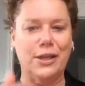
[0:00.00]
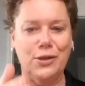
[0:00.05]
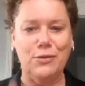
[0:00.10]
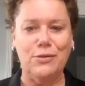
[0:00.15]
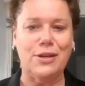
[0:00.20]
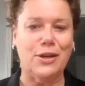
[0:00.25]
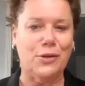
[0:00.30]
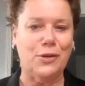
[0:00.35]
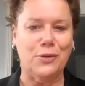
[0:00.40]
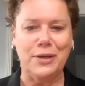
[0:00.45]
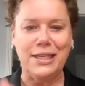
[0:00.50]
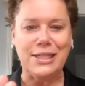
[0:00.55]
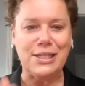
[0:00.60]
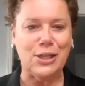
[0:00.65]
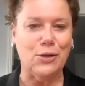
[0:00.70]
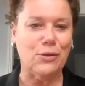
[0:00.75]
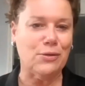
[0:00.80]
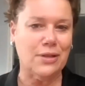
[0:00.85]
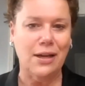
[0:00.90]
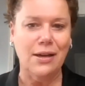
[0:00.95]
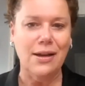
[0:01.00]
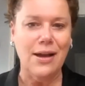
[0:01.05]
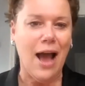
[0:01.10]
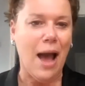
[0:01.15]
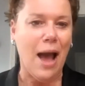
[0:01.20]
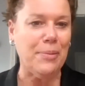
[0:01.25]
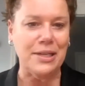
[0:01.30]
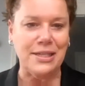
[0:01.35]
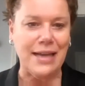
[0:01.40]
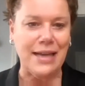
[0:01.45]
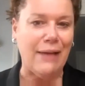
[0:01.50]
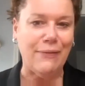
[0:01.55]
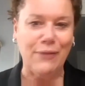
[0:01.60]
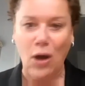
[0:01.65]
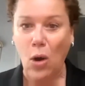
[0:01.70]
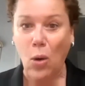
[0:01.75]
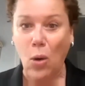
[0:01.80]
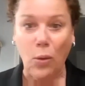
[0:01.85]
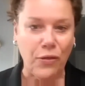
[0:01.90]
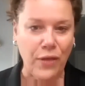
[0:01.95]
You need to look up and down the
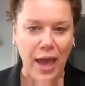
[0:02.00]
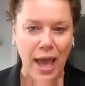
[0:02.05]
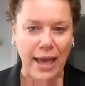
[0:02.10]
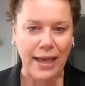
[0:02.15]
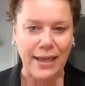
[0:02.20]
whole thing.